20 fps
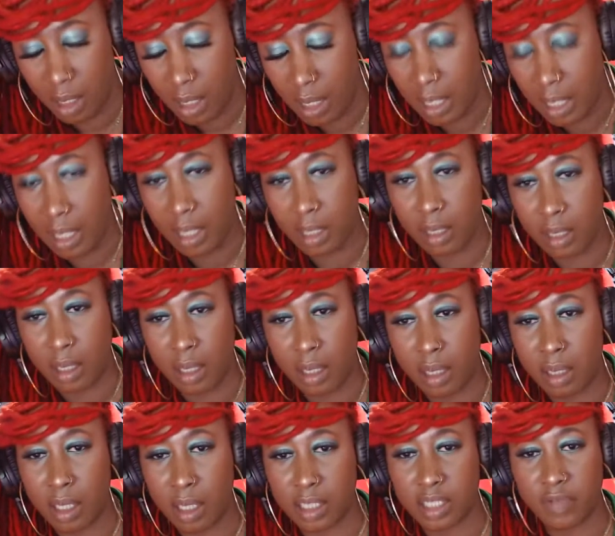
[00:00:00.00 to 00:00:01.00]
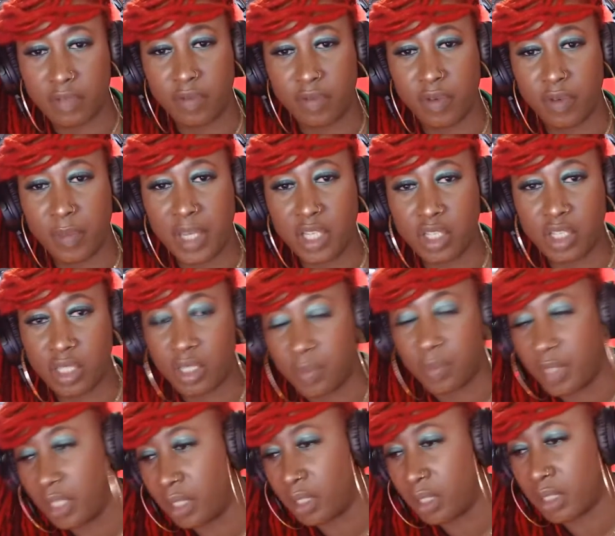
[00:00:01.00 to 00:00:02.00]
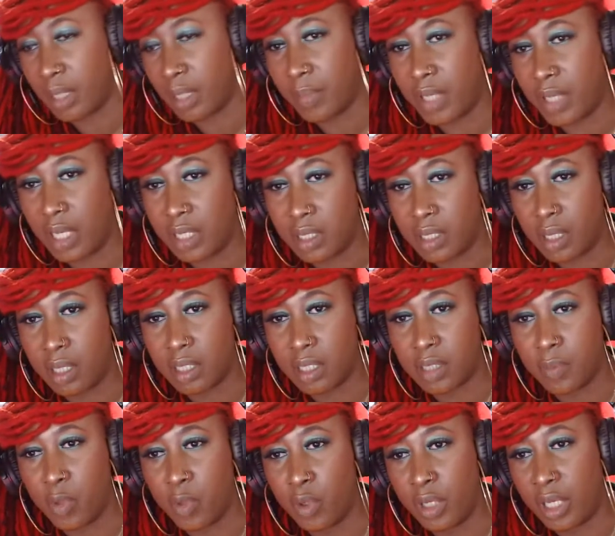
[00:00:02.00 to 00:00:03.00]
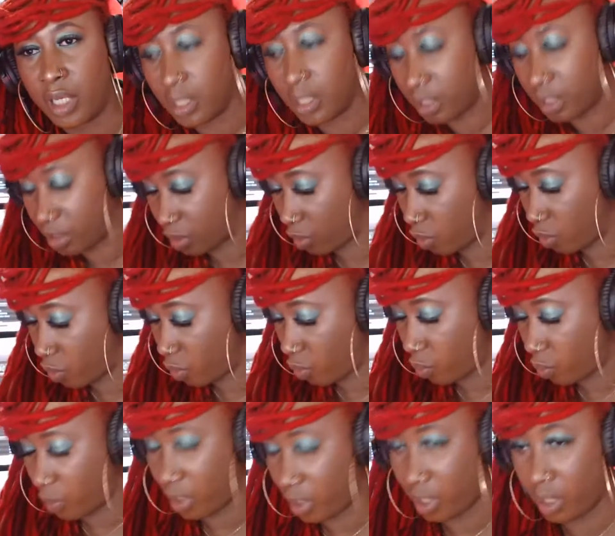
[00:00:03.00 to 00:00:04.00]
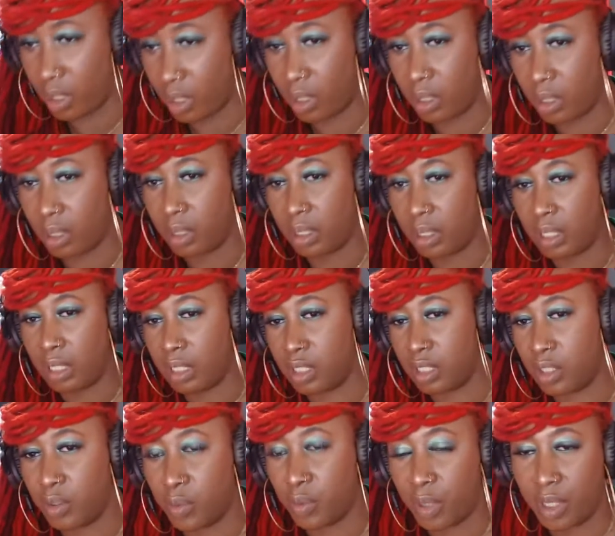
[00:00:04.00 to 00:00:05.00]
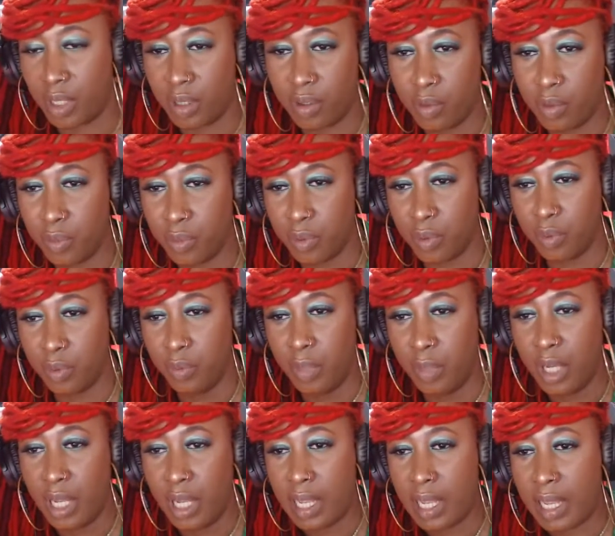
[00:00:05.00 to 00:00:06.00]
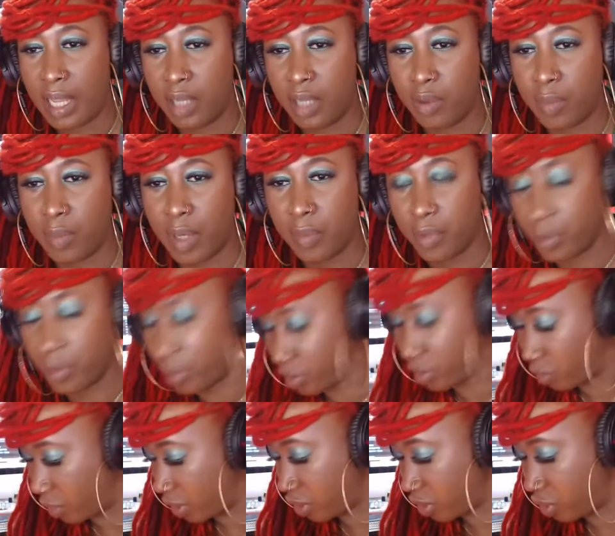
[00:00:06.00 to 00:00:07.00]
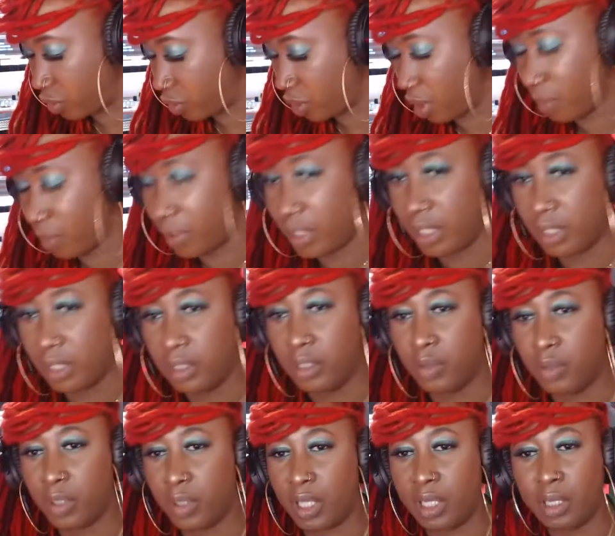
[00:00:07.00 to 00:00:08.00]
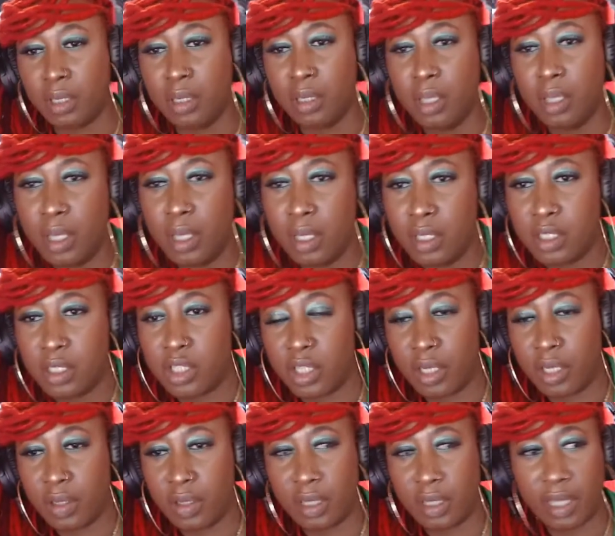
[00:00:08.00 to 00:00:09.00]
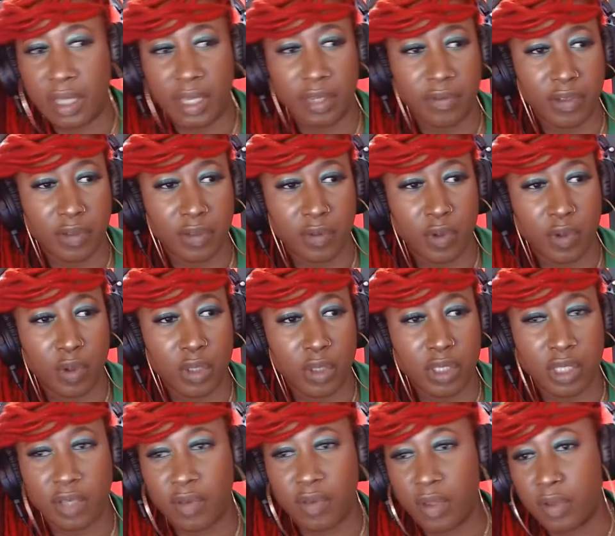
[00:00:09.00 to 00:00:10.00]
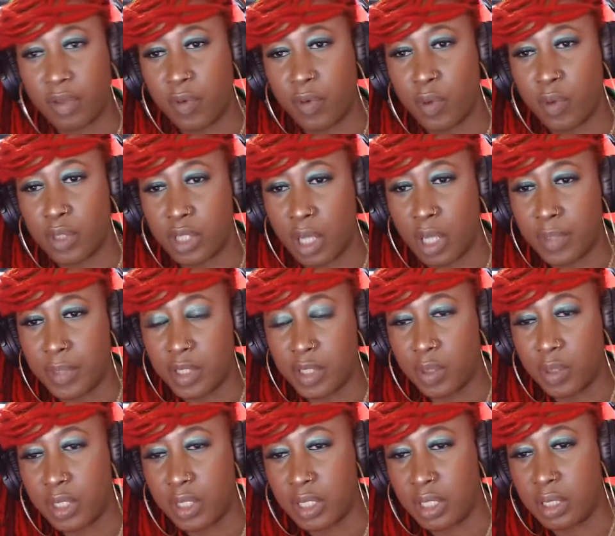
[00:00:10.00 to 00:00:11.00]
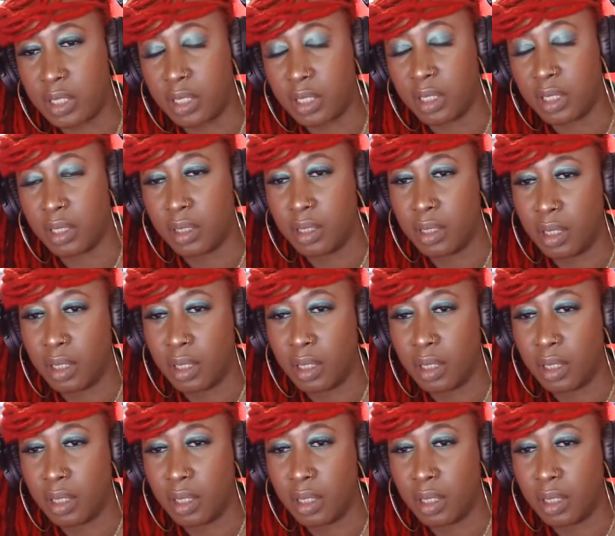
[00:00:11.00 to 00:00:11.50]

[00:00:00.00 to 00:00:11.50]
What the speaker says: and lots of information to be disseminated this morning. So we need you in the room. And remember, as soon as you come on in, you can share the live and, of course, give other folks the opportunity to